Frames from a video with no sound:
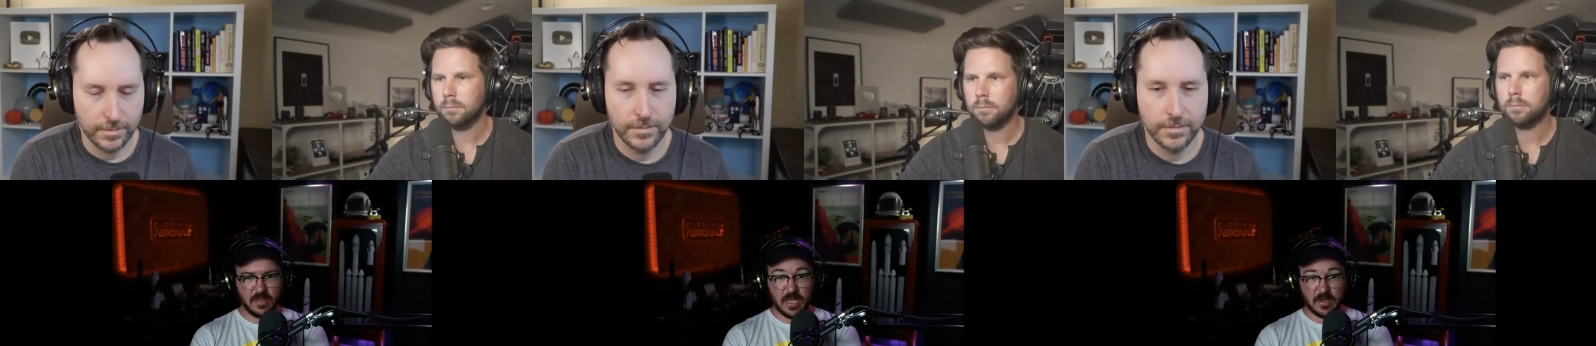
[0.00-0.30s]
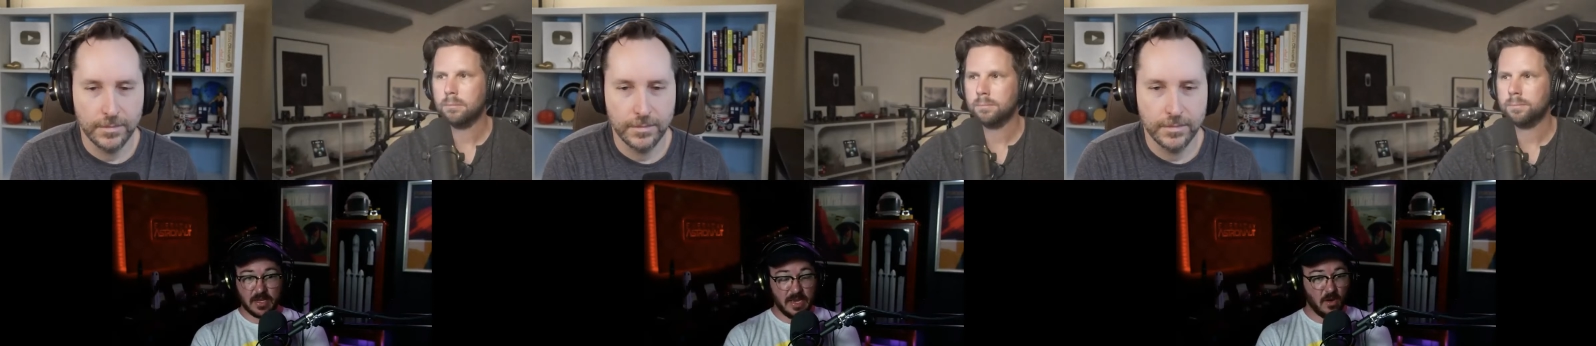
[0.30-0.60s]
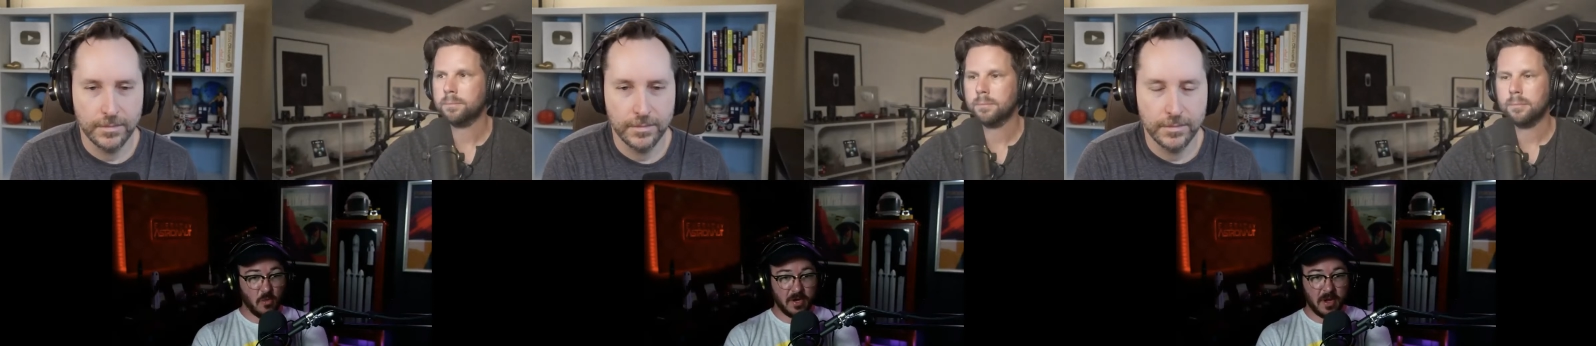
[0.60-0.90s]
Speaker 1: that can
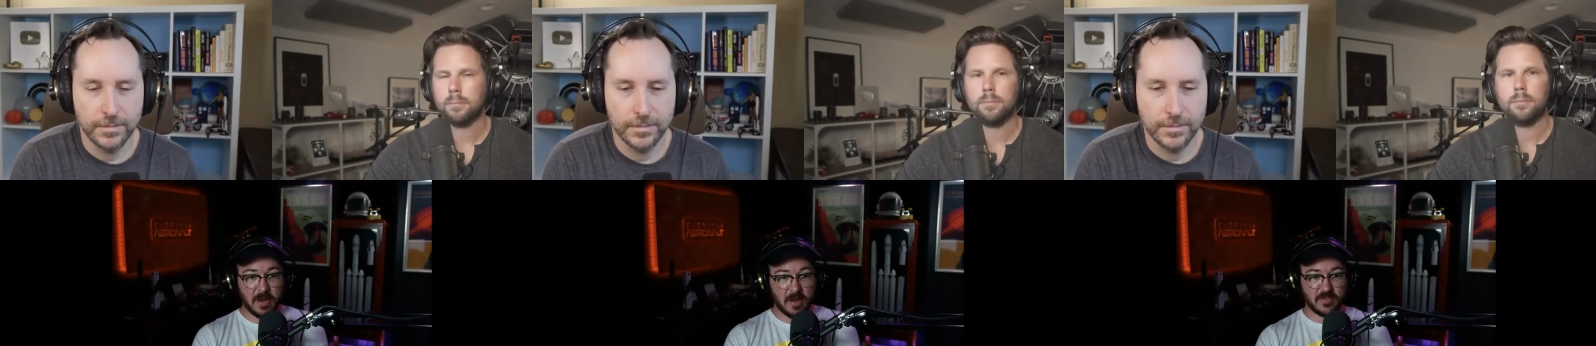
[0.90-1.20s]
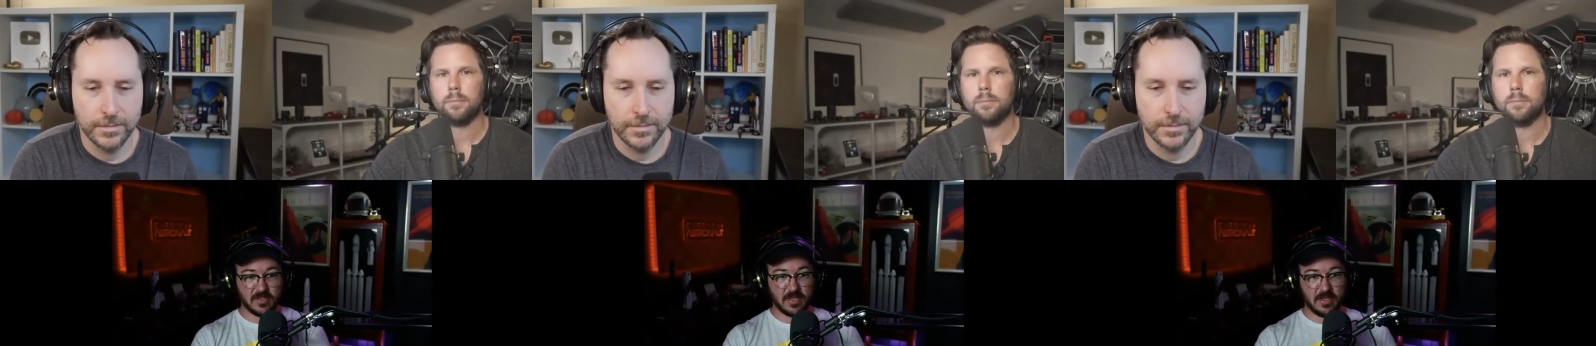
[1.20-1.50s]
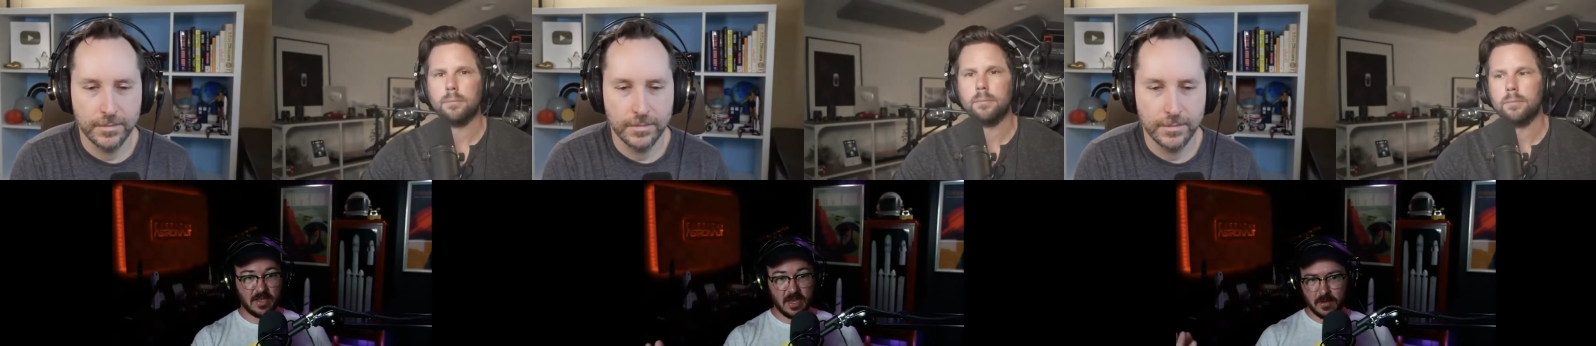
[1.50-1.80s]
open up options that
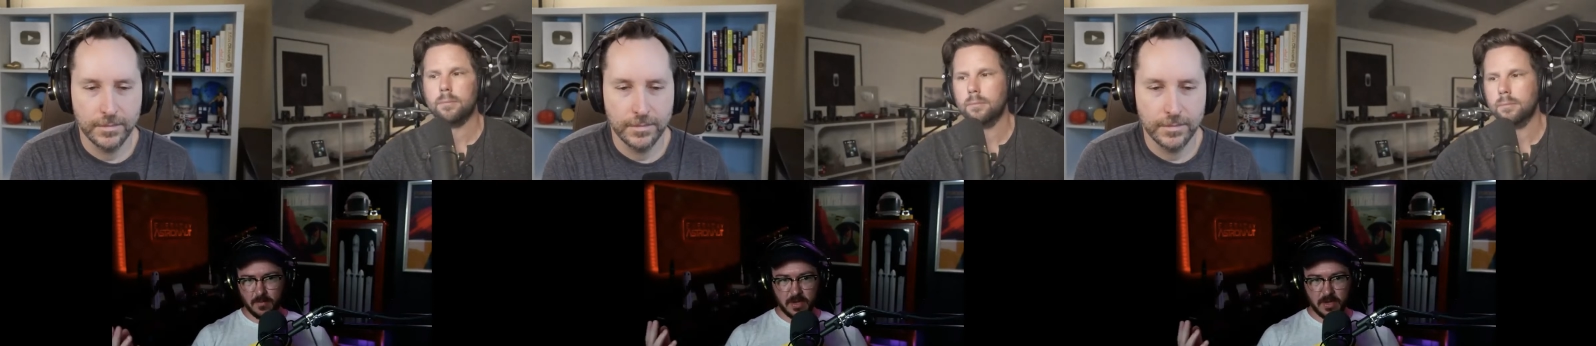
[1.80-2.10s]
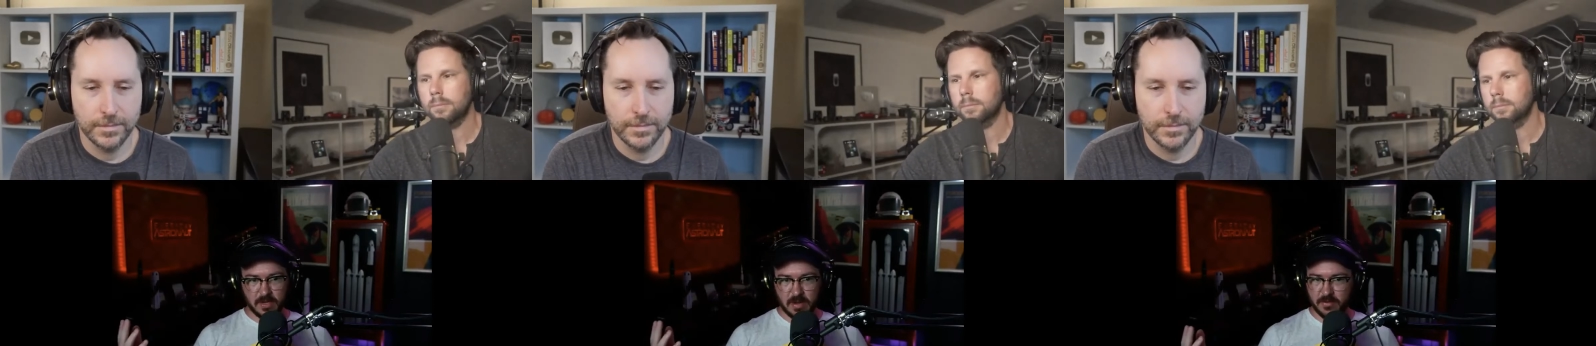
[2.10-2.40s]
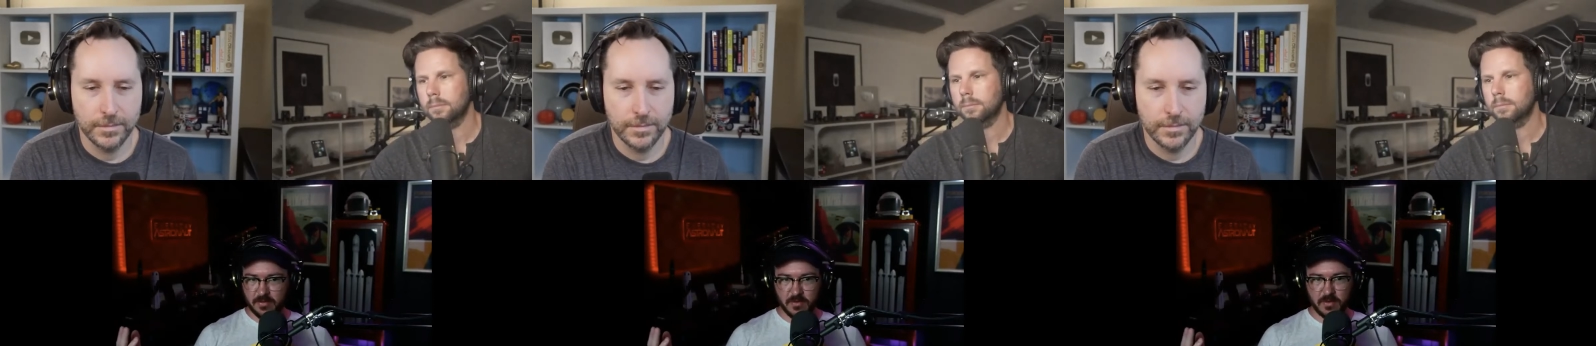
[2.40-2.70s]
like, hey, we can now
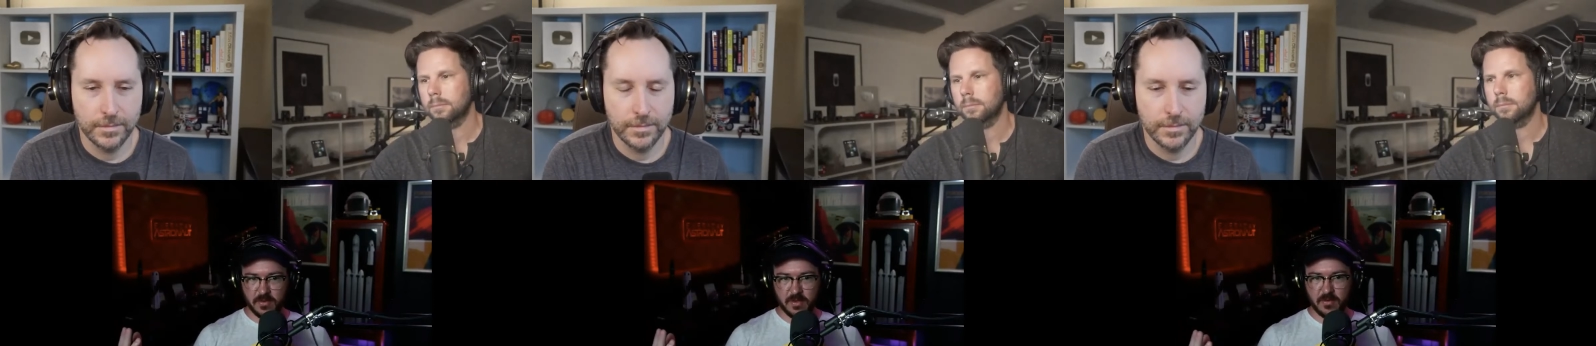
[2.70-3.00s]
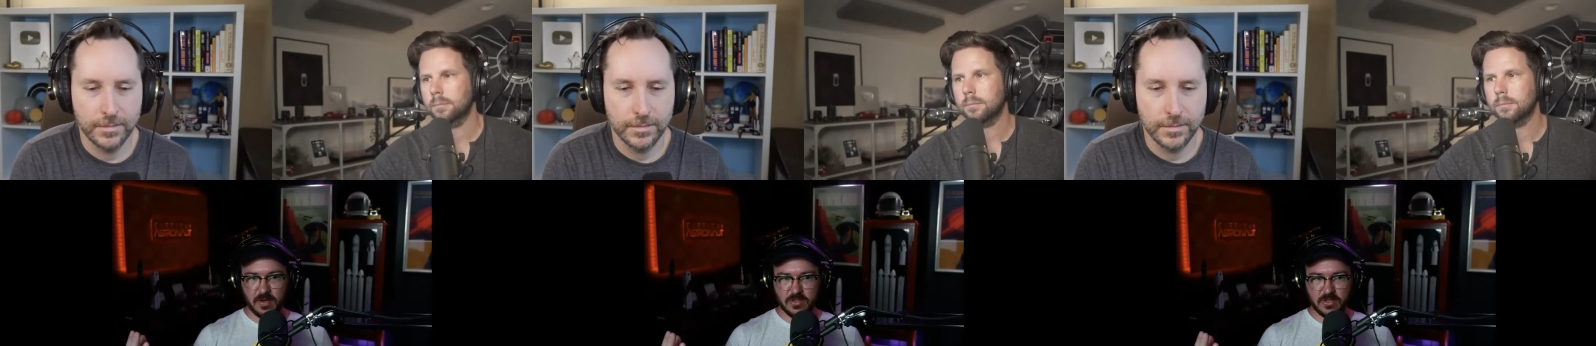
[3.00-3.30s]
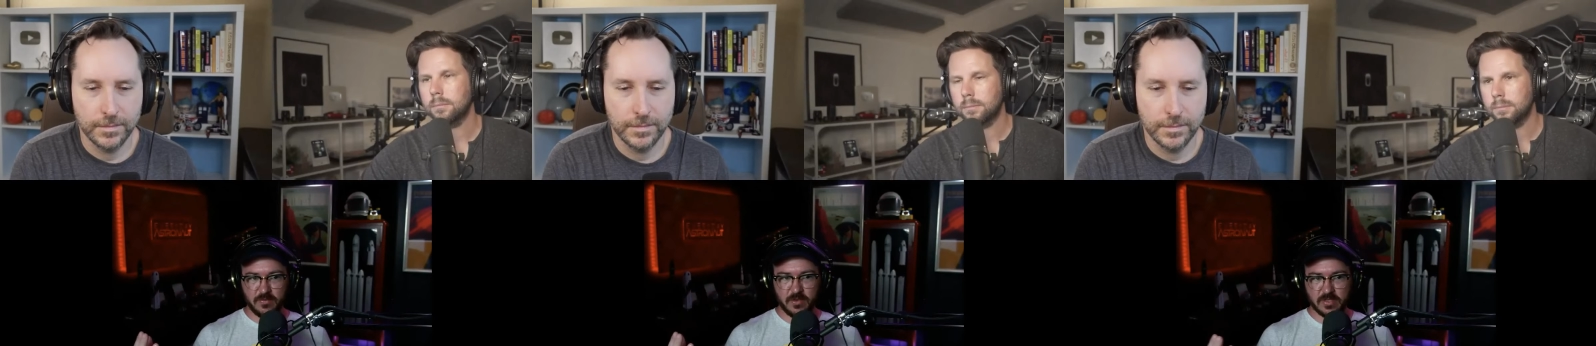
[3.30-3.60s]
do vertical
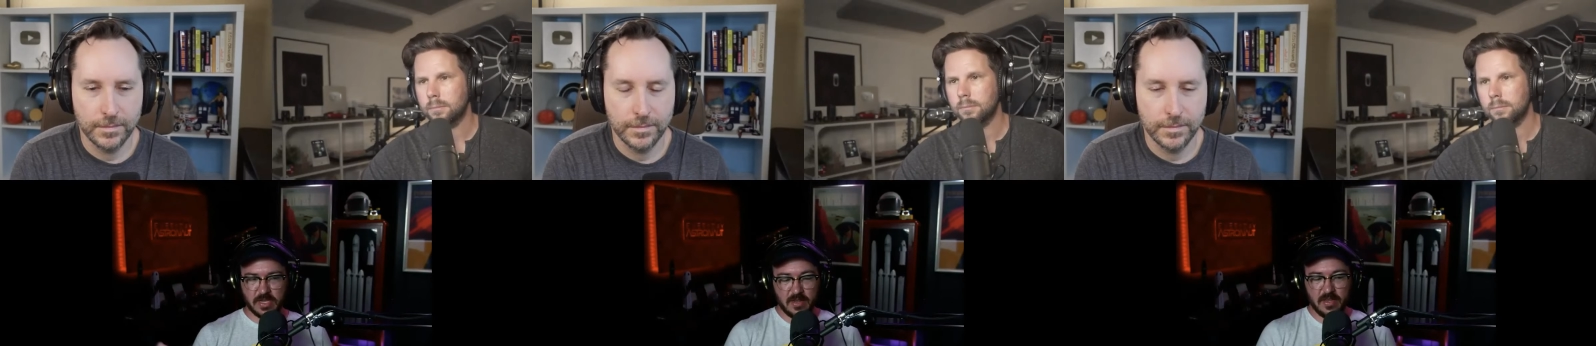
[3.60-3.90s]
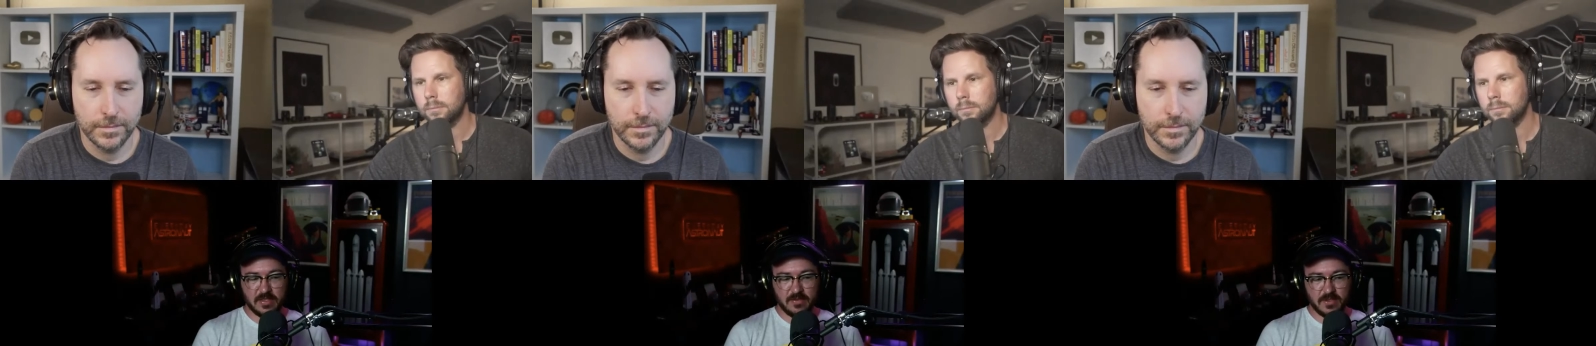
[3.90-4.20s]
integration of your satellites.